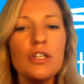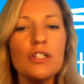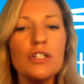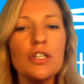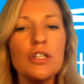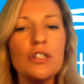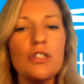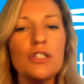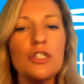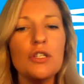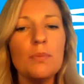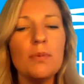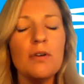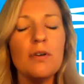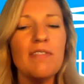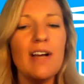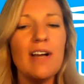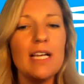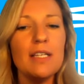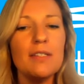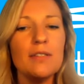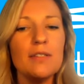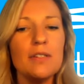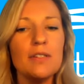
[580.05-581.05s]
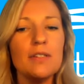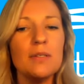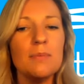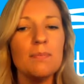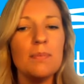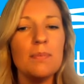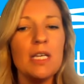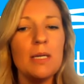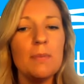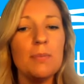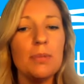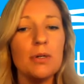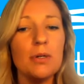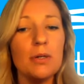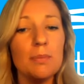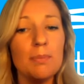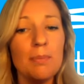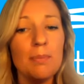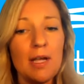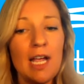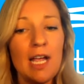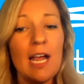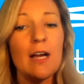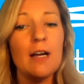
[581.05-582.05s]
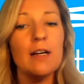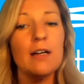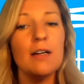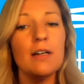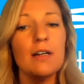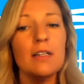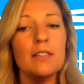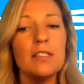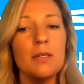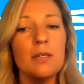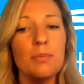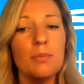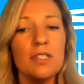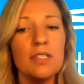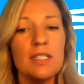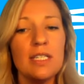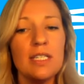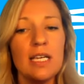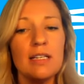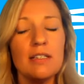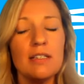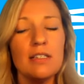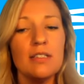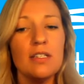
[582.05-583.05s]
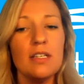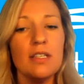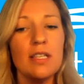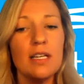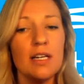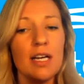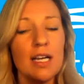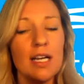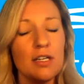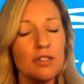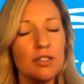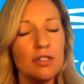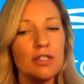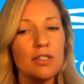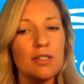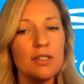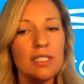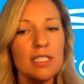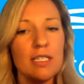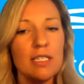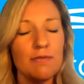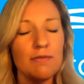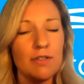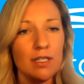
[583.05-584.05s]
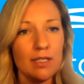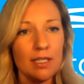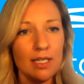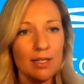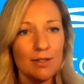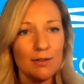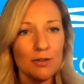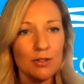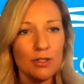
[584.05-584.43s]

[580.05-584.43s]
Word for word: Should supervisors be prepared to present to their interns differently?